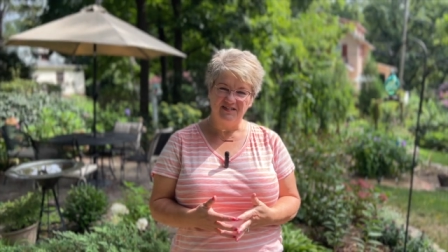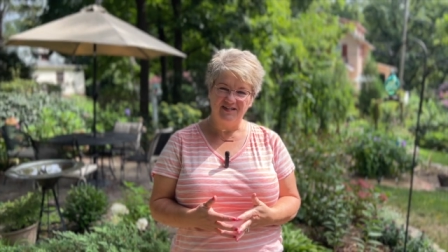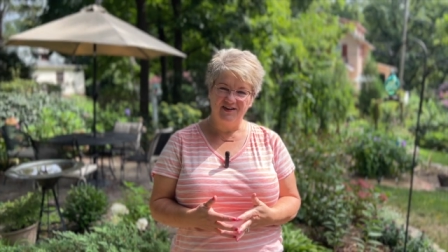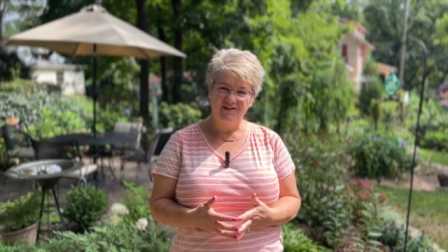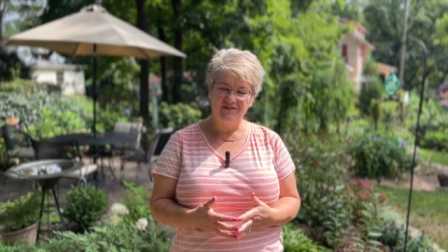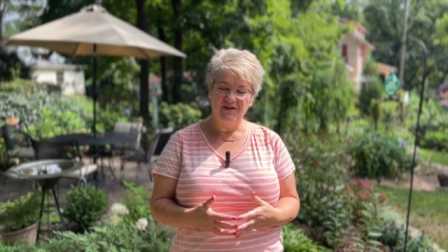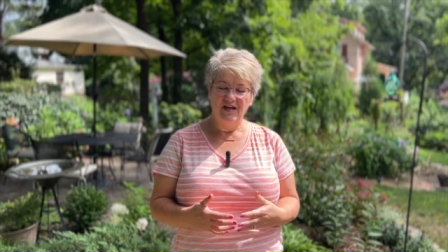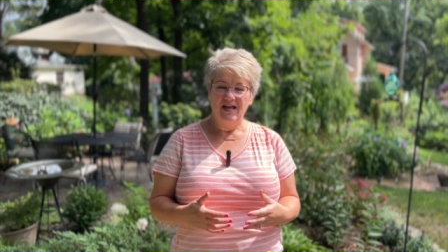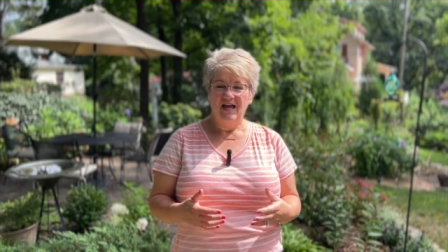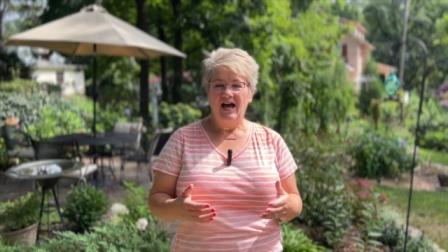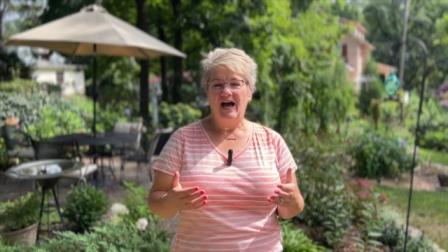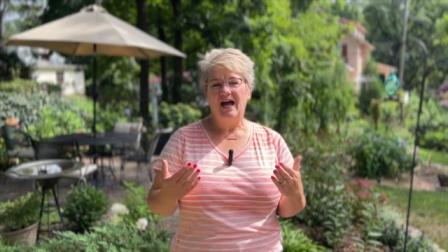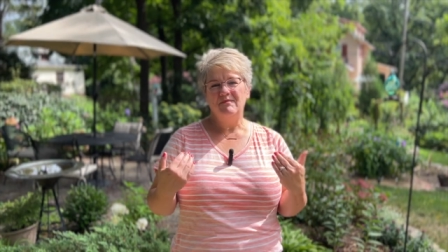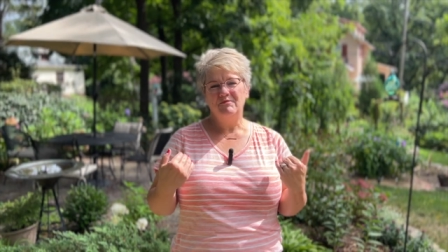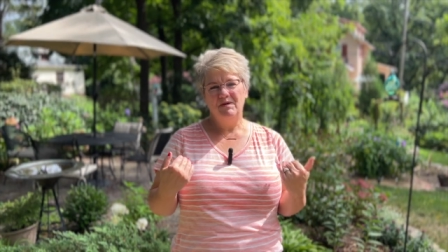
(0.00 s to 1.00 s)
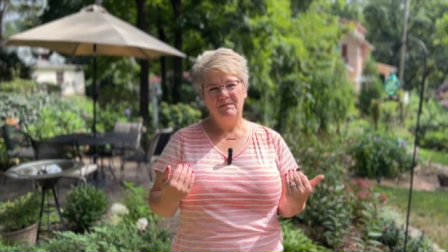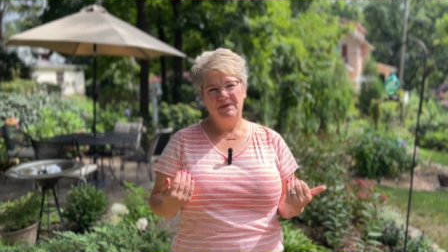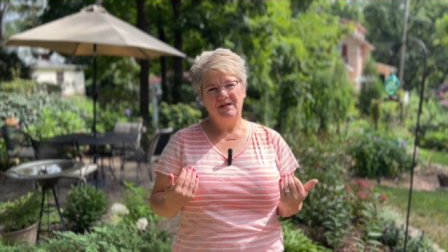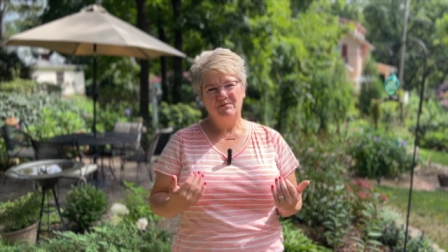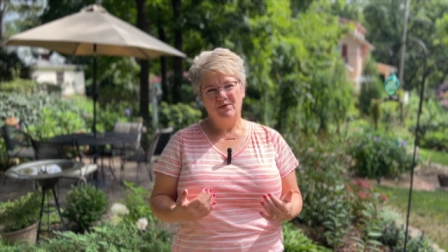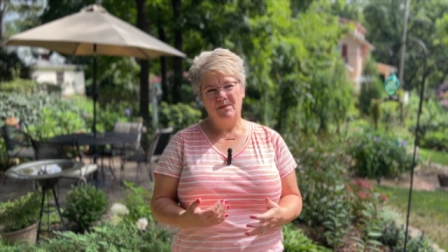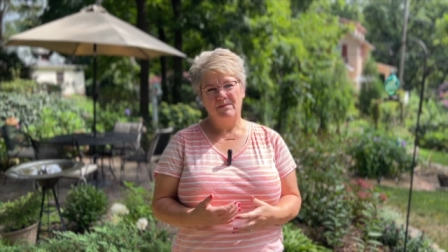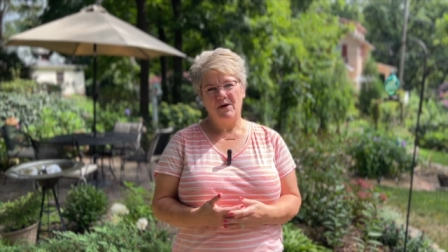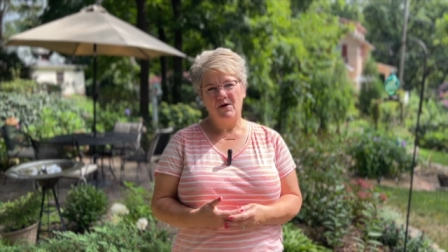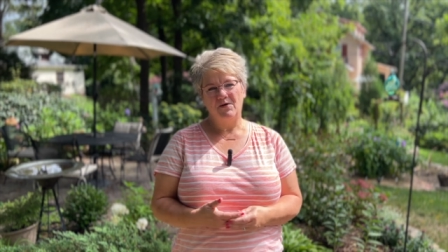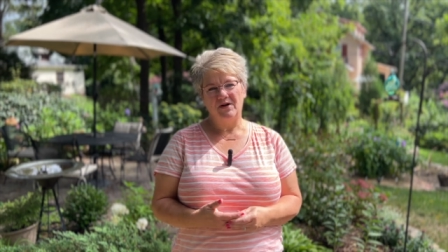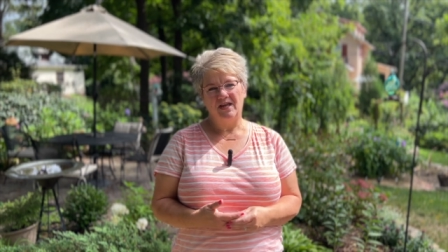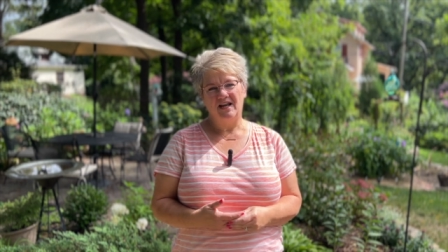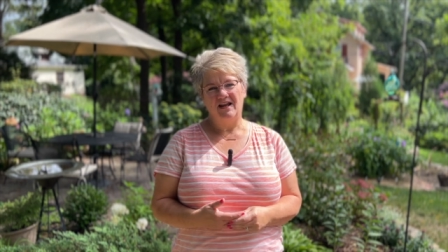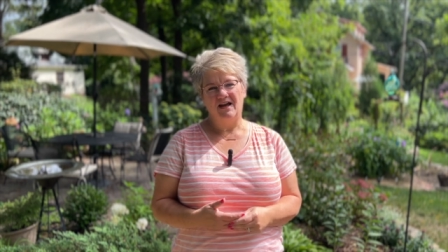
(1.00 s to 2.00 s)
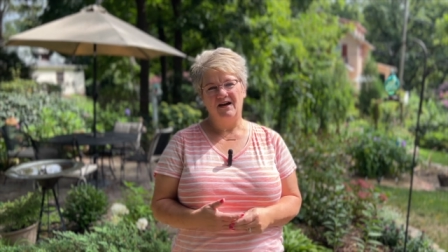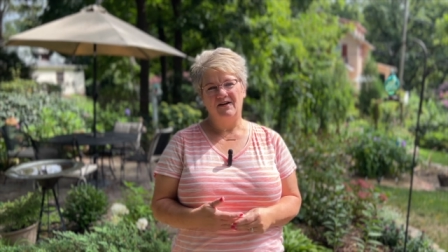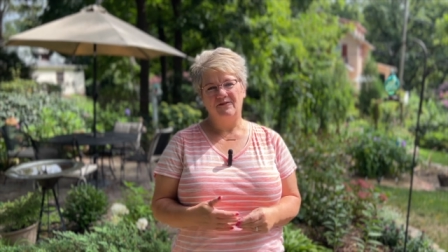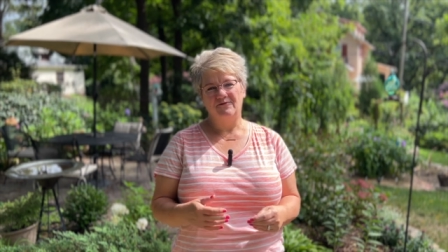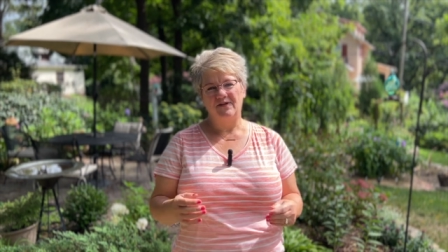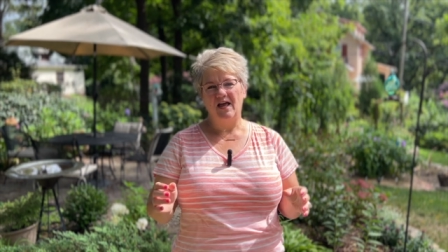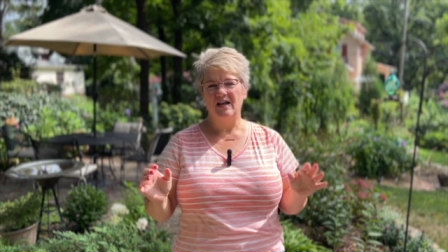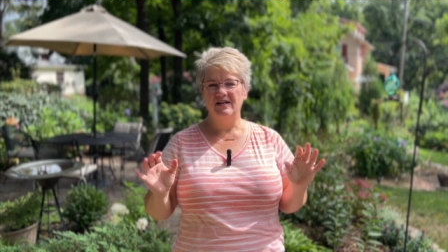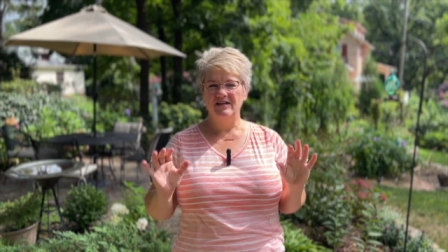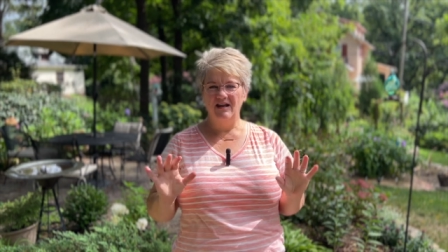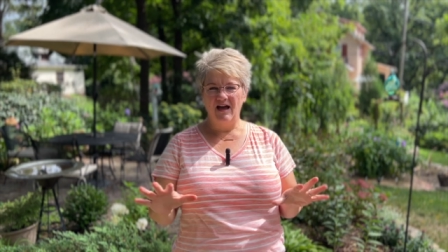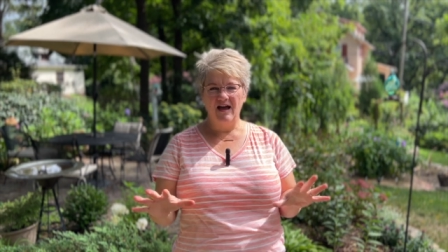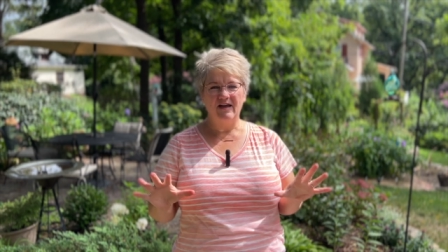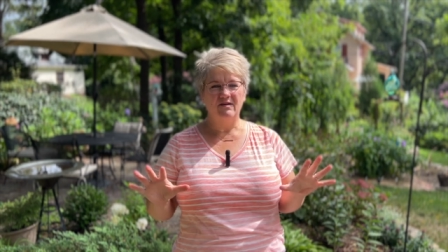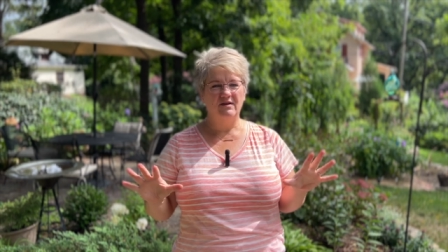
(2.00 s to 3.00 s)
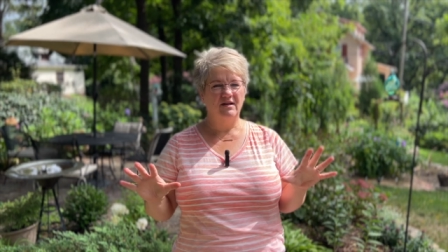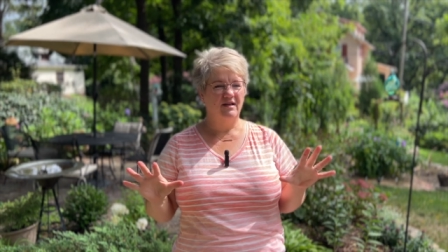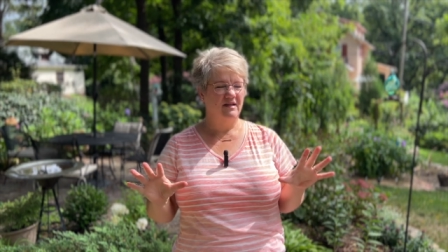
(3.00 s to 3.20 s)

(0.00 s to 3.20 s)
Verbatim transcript: So I'm a big proponent of not